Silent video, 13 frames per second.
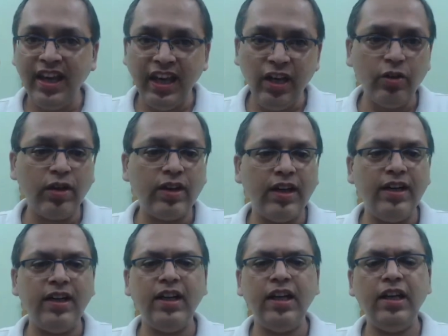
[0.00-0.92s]
in your
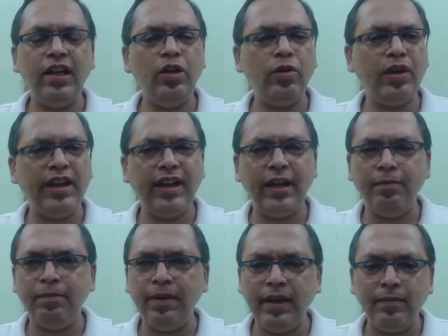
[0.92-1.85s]
country, you can
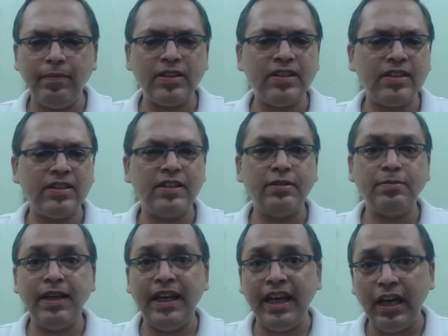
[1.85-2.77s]
help many businesses,
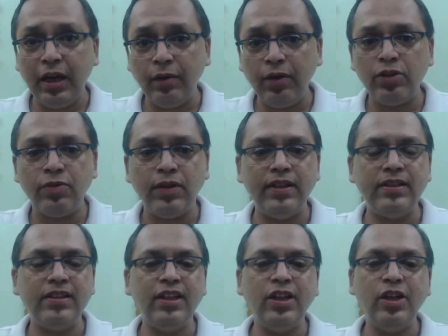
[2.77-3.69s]
many individuals
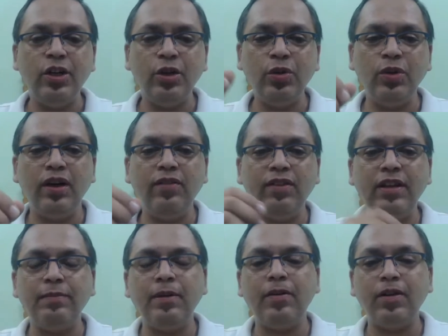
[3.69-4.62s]
to earn with the
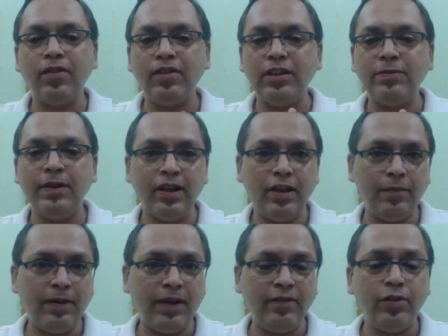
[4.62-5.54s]
power of this particular
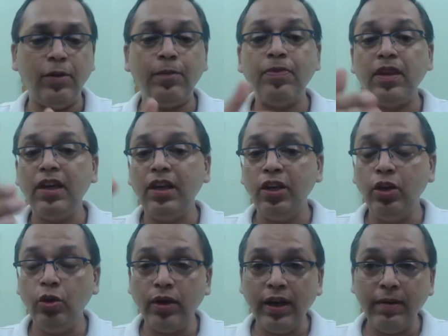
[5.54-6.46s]
platform.
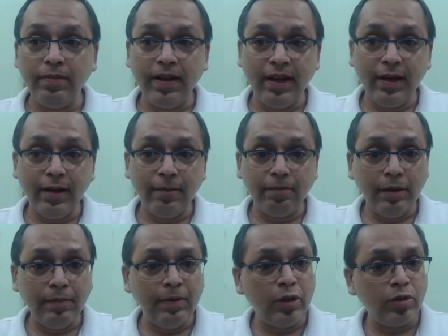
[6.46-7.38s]
You can bring
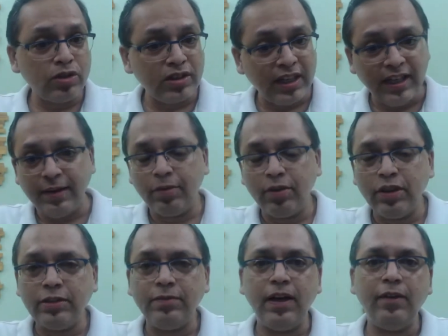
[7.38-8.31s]
people to sign up to
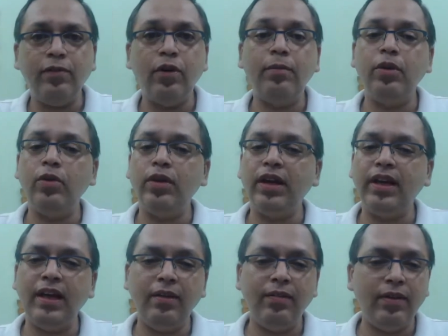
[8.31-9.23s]
this platform. You can
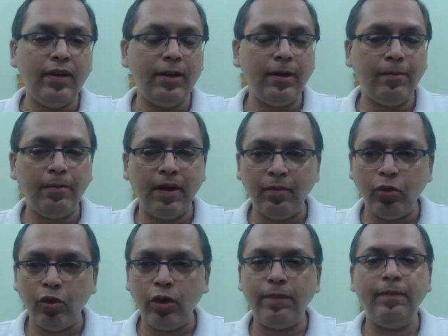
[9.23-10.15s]
even bring
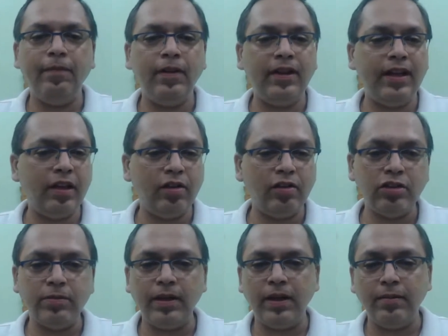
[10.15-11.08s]
more people. They can
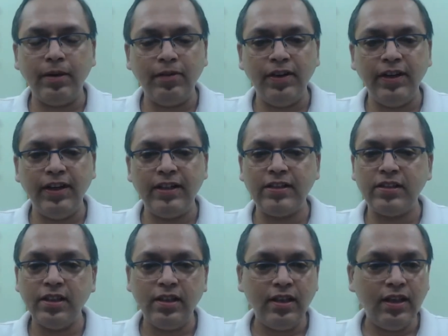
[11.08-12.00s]
also become affiliates
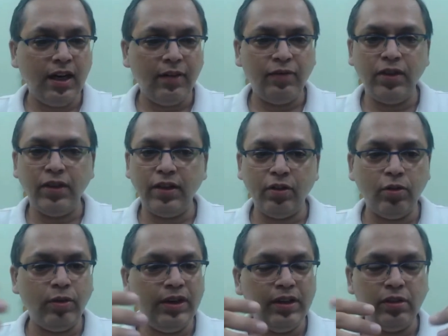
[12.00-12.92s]
after, you know,
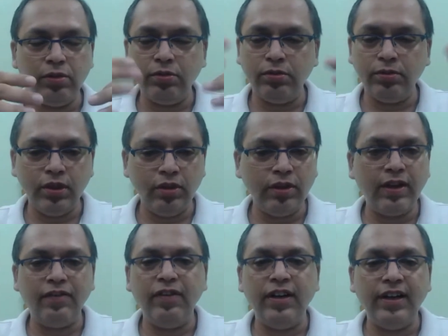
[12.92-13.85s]
going through your
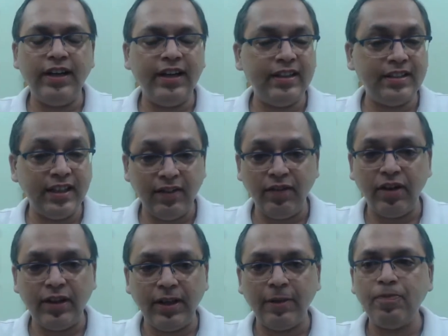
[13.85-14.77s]
affiliate links and
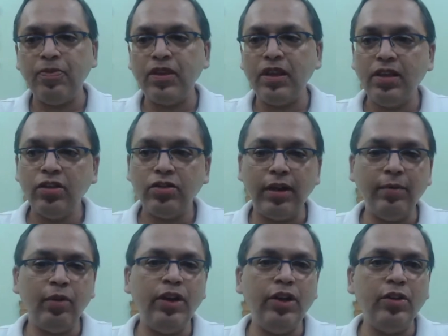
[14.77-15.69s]
everything. So I'm
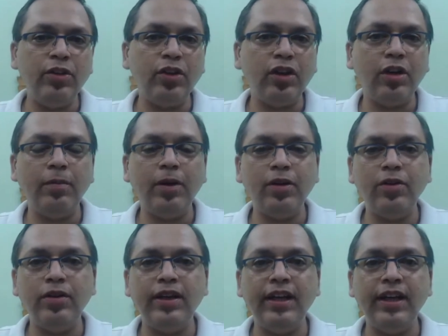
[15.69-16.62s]
going to talk about
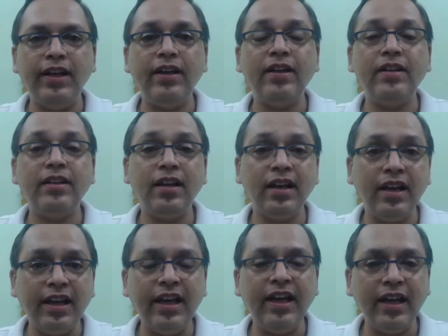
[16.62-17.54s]
today the
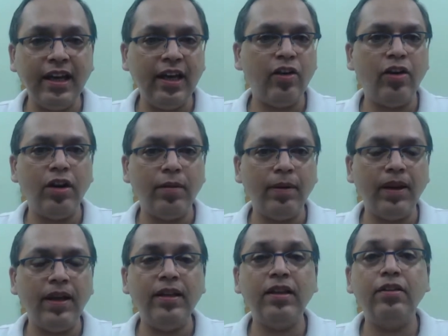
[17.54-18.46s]
gig
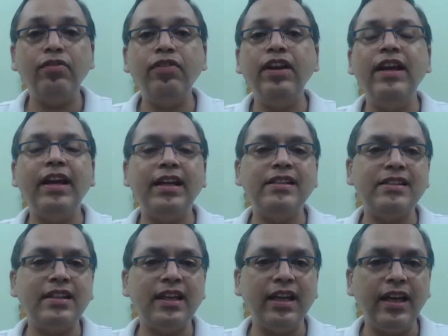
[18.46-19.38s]
economy, the
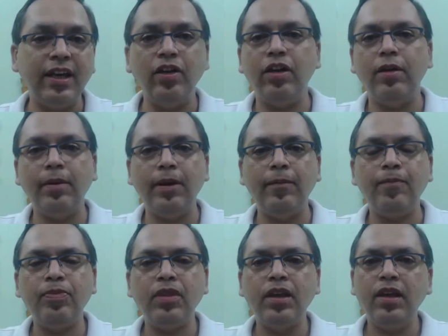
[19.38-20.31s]
freelancing economy.
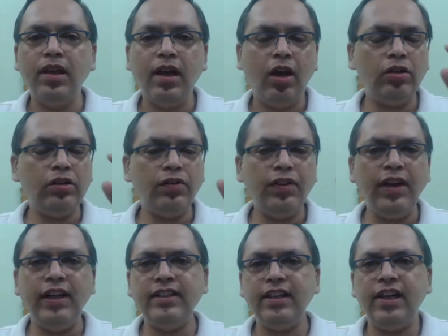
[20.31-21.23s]
How the
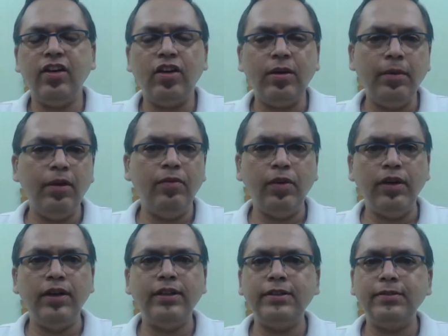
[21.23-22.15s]
freelancing economy
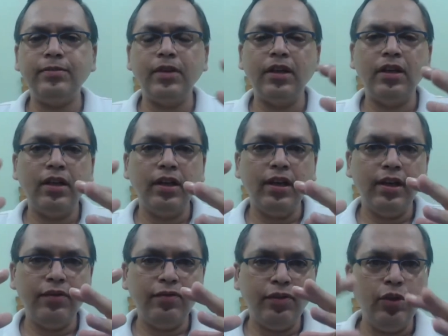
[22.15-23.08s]
works.
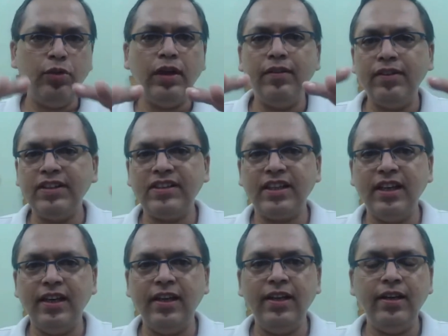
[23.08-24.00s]
If you have a
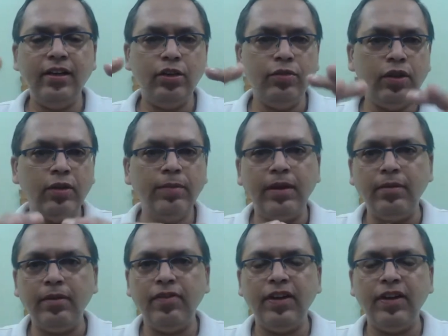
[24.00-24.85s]
skill, you want to become a